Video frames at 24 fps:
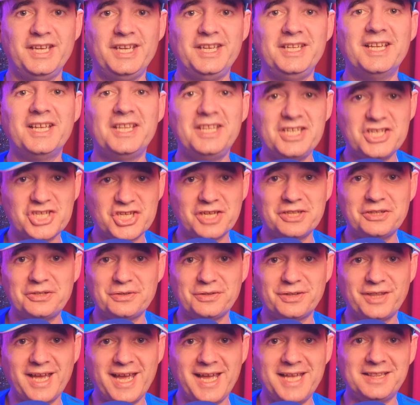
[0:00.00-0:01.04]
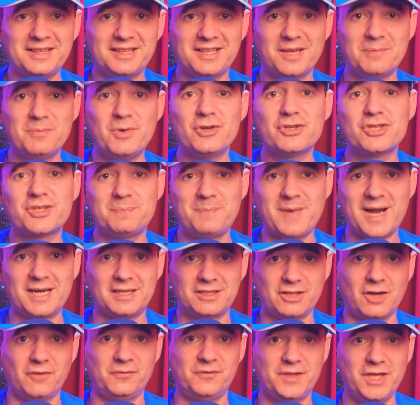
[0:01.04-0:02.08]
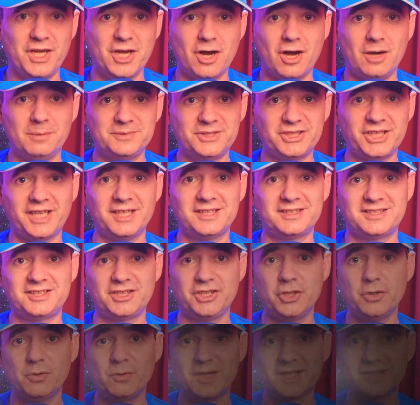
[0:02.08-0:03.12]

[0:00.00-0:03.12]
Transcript: In addition to that, the most part of the objects you